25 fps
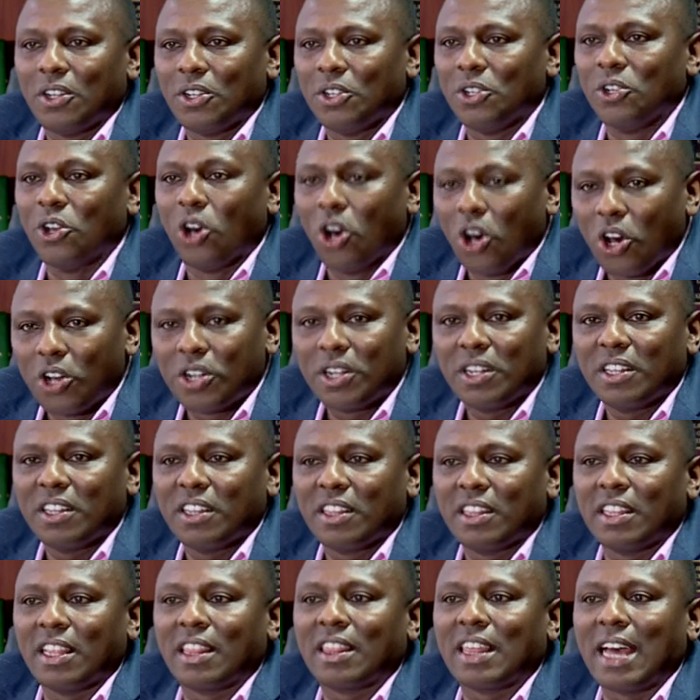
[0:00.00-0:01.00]
nor
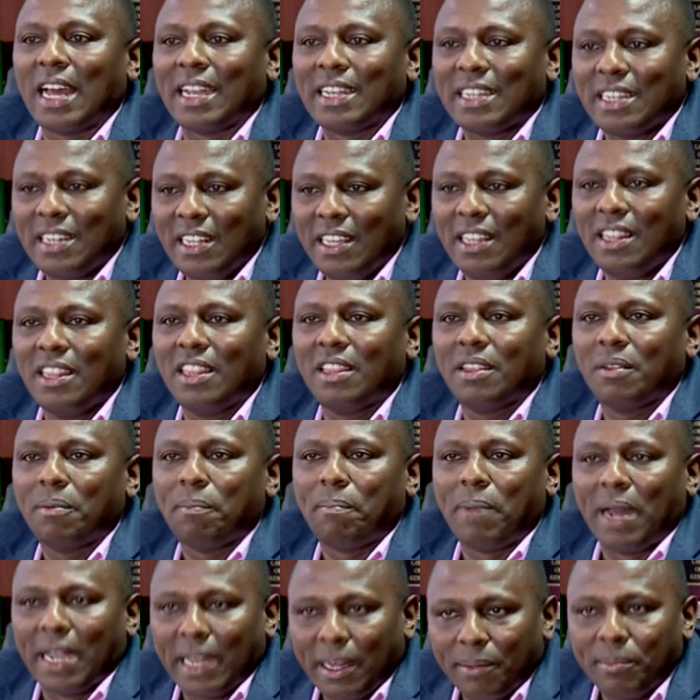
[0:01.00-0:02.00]
the 13th
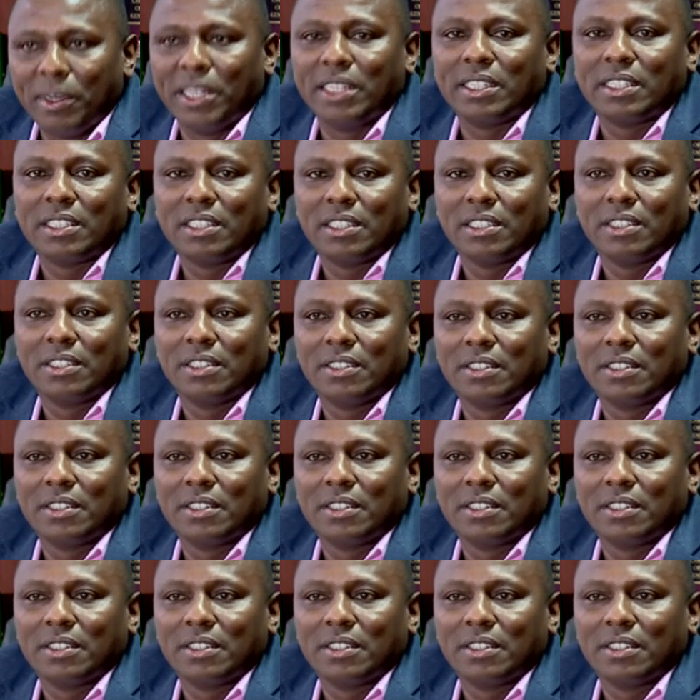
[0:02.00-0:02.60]
parliament,